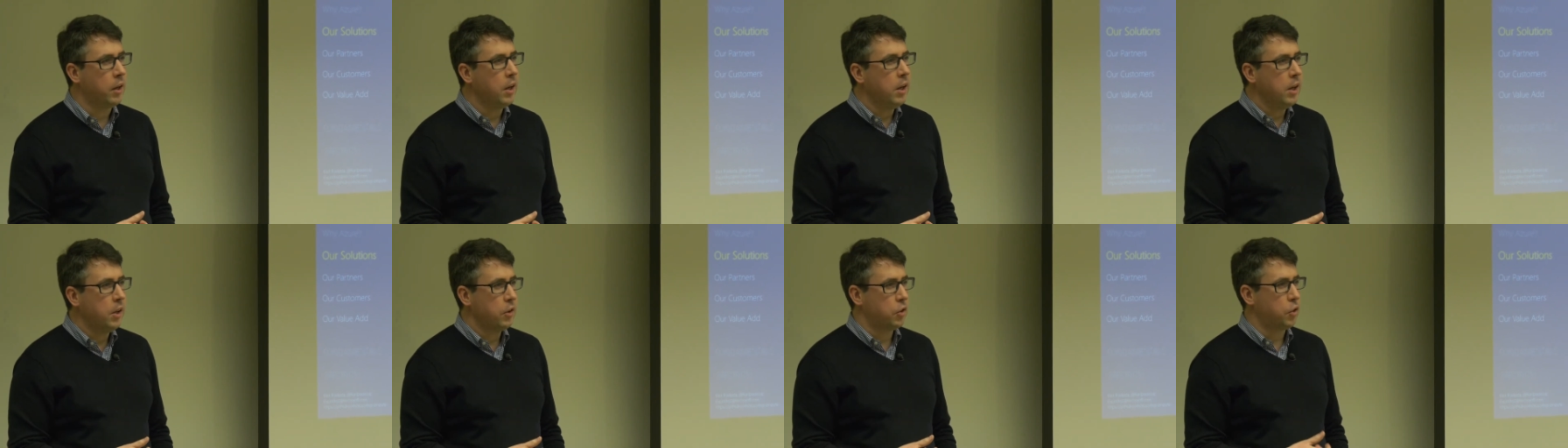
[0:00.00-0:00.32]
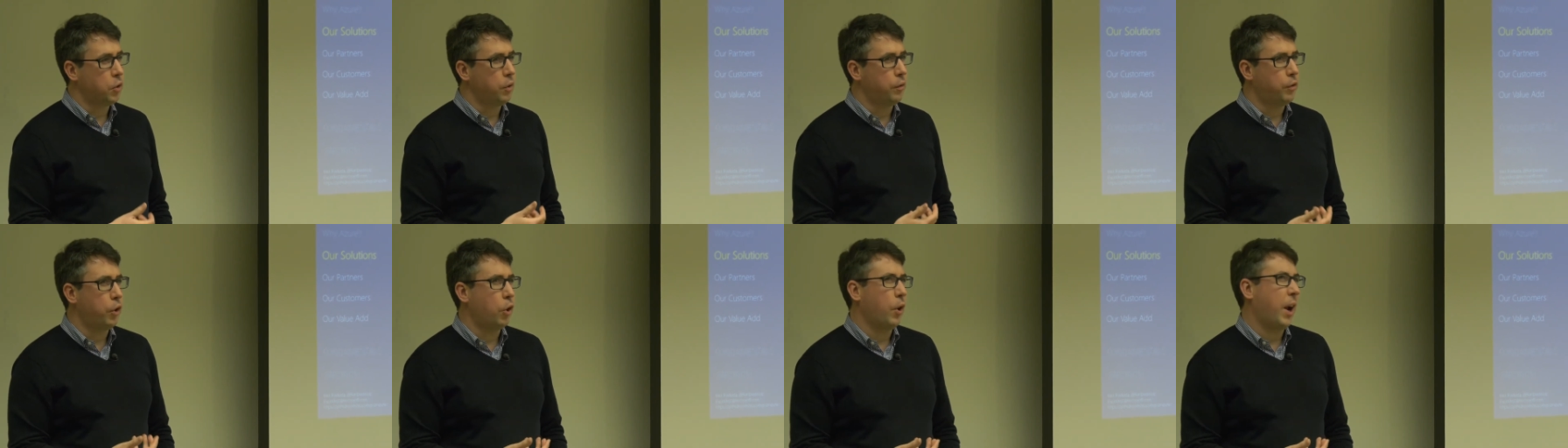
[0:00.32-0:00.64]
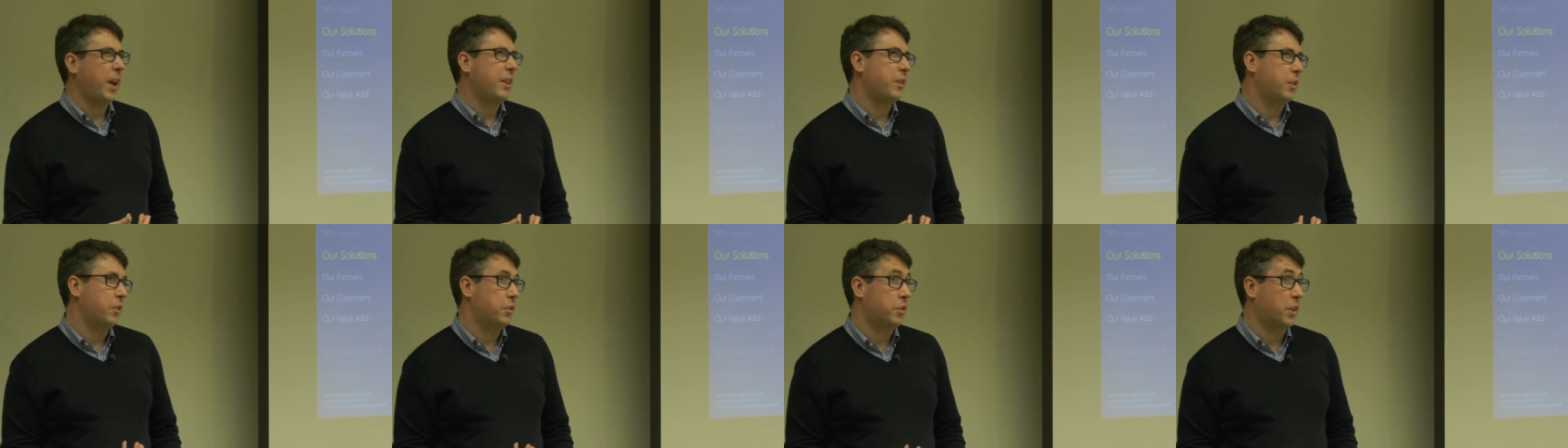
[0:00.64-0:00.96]
again,
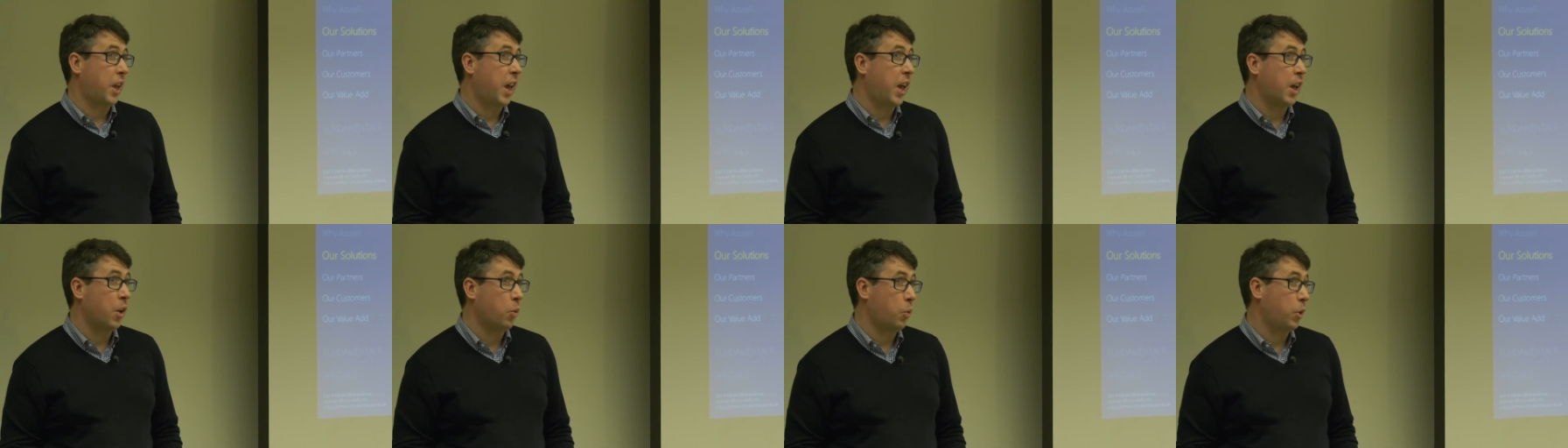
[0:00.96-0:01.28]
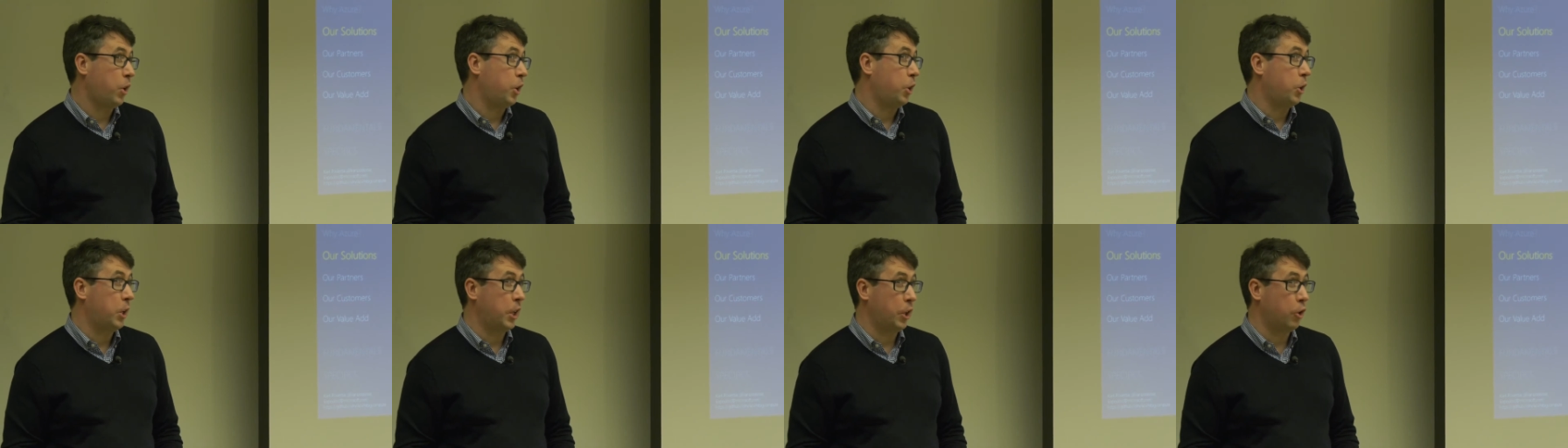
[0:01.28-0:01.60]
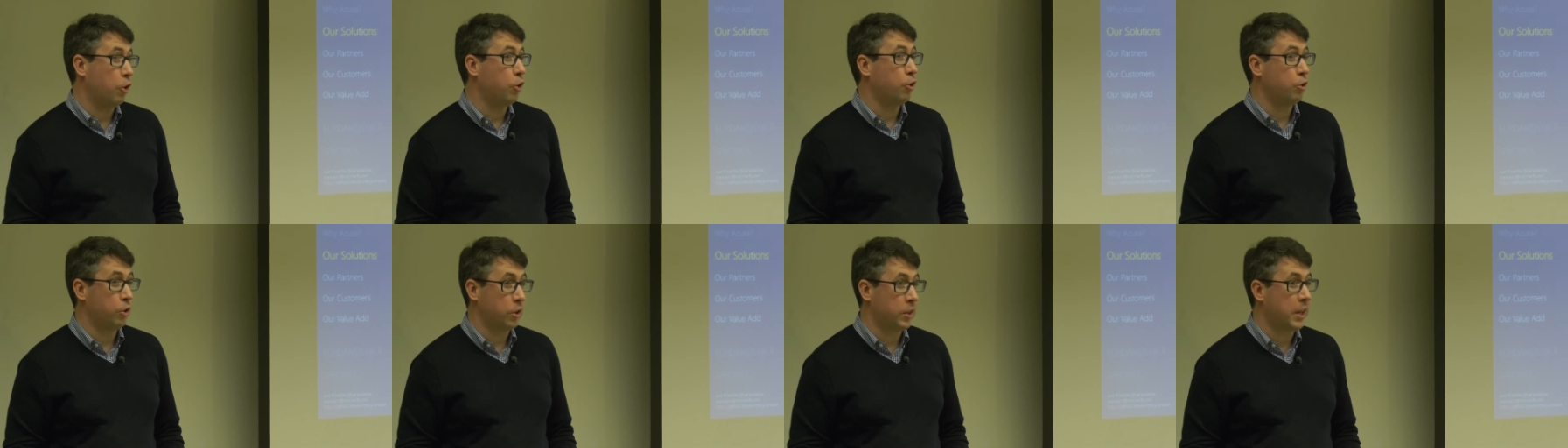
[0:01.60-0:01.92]
who still needs
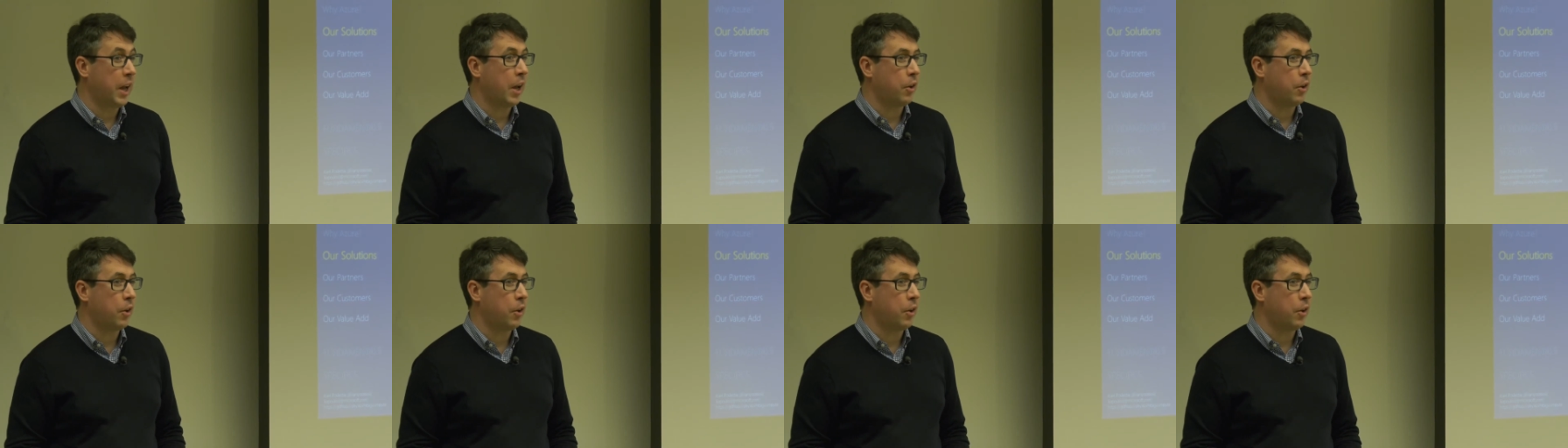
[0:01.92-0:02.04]
help,